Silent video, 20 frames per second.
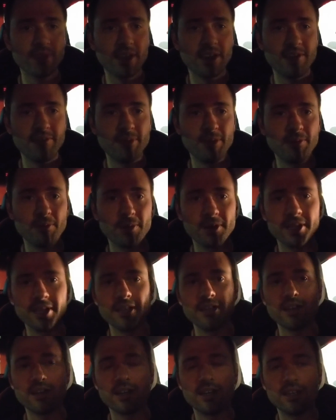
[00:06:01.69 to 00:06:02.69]
I've been
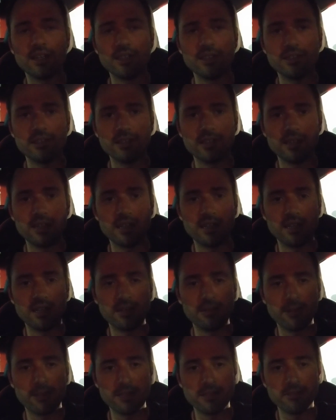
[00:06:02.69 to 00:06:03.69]
working on
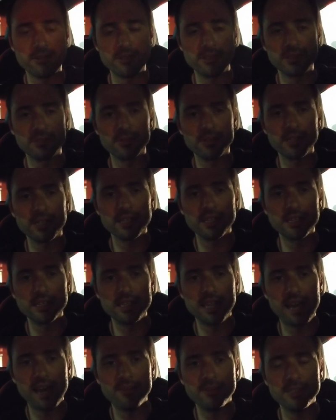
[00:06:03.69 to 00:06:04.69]
restoring a
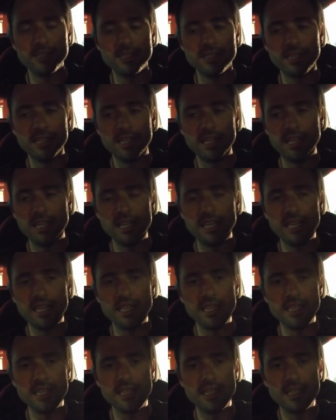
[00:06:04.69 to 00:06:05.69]
cabin
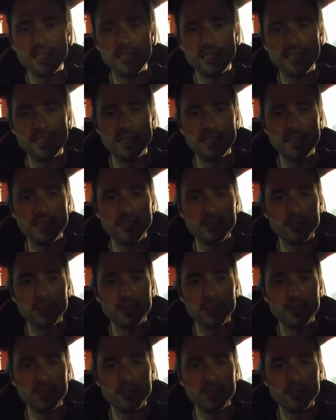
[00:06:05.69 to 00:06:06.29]
in